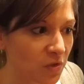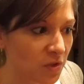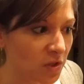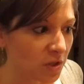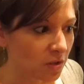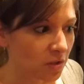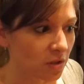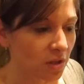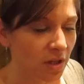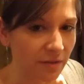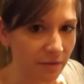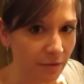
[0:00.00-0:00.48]

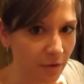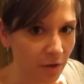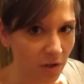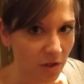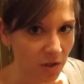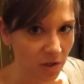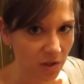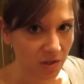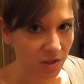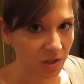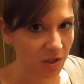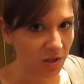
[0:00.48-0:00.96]

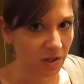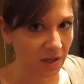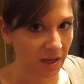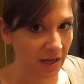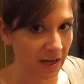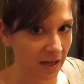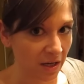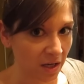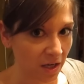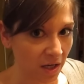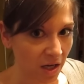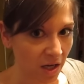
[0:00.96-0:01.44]
deliver to
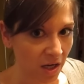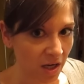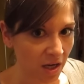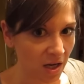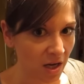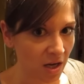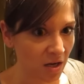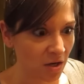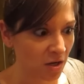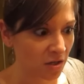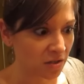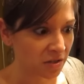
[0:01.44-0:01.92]
Canada
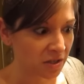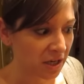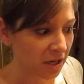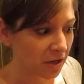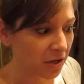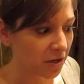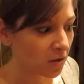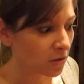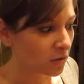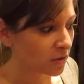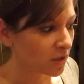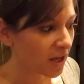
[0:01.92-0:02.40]
and
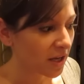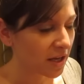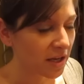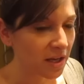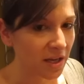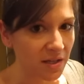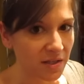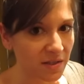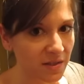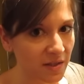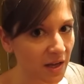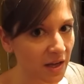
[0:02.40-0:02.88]
Ontario, and like
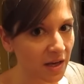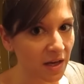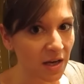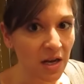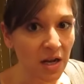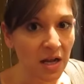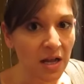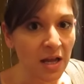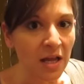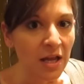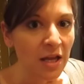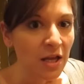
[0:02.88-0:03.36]
I said,